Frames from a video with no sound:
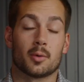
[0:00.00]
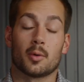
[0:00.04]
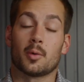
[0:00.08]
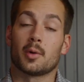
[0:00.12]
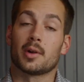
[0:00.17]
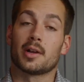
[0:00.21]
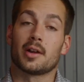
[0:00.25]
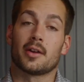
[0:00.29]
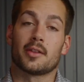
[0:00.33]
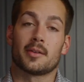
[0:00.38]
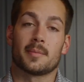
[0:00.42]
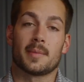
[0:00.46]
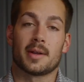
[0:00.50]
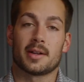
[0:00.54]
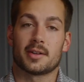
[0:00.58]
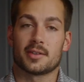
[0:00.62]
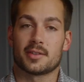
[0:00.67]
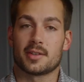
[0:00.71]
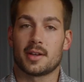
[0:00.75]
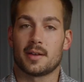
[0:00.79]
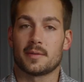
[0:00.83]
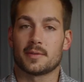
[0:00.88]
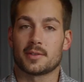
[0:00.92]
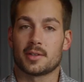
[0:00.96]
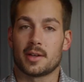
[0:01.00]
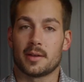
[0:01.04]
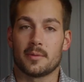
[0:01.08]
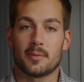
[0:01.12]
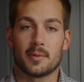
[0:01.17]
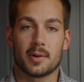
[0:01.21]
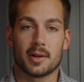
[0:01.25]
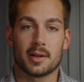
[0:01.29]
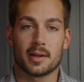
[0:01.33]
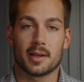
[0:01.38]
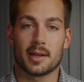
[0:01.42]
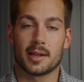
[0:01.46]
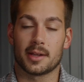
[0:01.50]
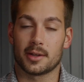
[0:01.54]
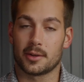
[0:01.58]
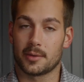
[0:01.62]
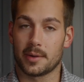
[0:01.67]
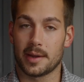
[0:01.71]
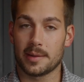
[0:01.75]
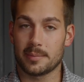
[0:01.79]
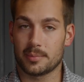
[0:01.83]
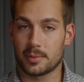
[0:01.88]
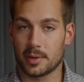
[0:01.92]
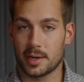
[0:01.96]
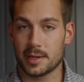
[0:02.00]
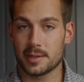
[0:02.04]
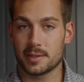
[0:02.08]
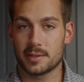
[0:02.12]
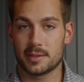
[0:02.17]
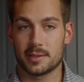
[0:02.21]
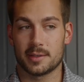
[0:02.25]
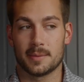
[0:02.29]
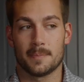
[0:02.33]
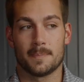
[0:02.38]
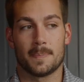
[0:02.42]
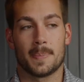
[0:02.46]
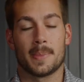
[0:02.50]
or other Microsoft software at a great price,